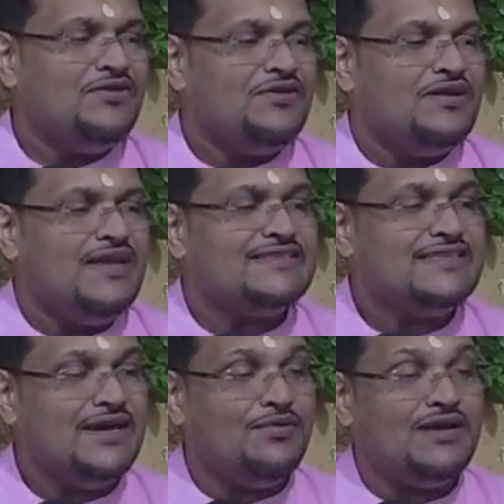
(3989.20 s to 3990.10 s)
Let's
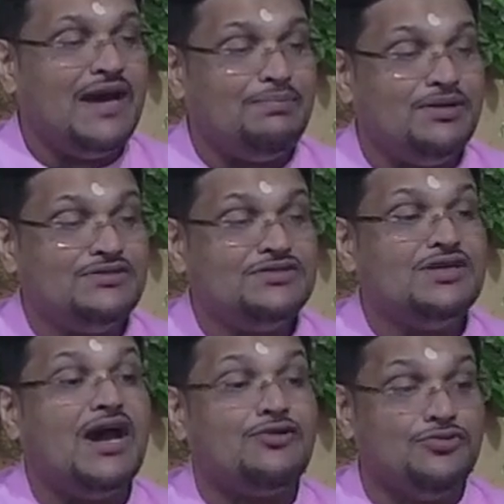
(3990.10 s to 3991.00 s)
hear what happens.
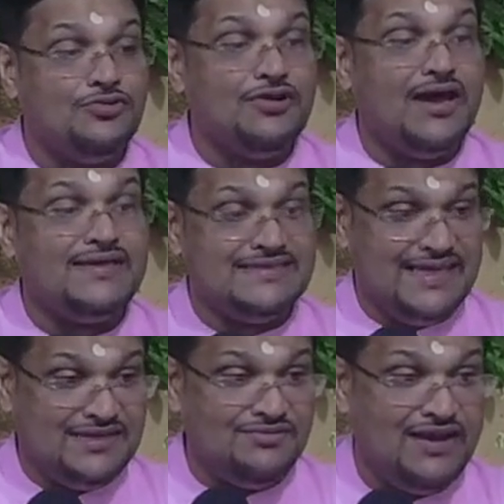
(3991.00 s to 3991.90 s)
Akrura is
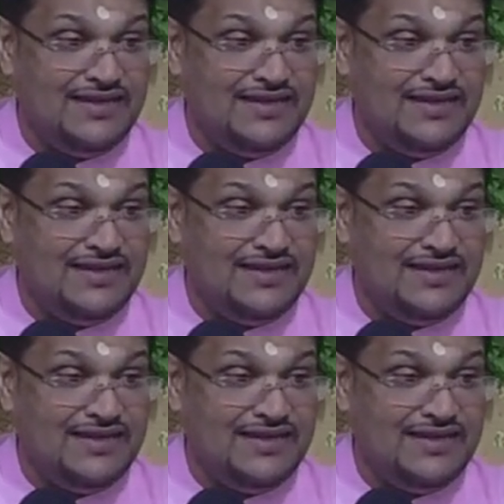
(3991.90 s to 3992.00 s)
getting ready,